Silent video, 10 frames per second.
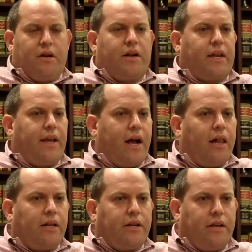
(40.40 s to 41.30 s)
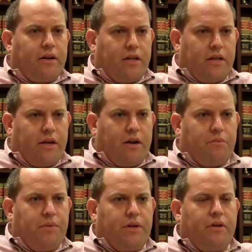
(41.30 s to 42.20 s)
Not a gallon here and
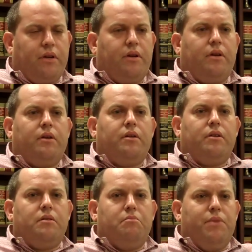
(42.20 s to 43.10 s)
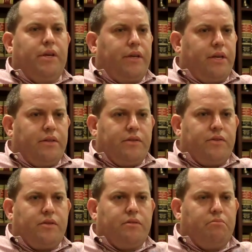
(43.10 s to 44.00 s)
there, but
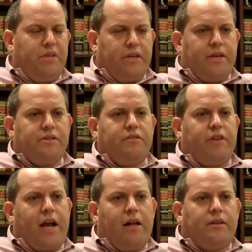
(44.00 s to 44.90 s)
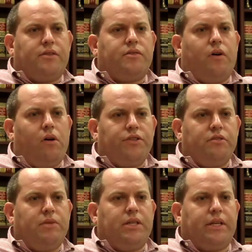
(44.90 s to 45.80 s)
millions, billions of gallons,
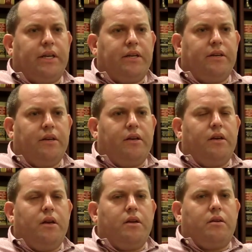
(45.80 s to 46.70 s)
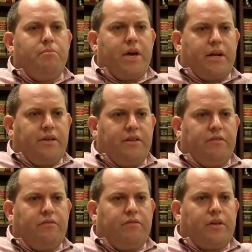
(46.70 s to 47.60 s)
ultimately
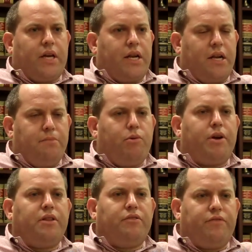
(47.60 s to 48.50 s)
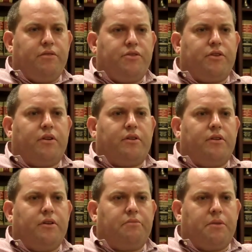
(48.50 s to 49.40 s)
competitive at any point in the future
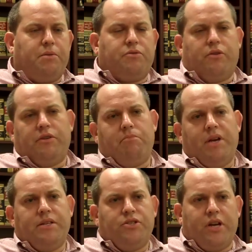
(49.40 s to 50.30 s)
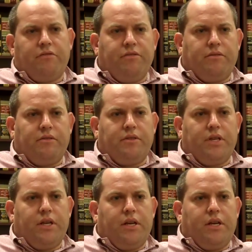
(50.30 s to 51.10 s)
with petroleum-based jet fuel.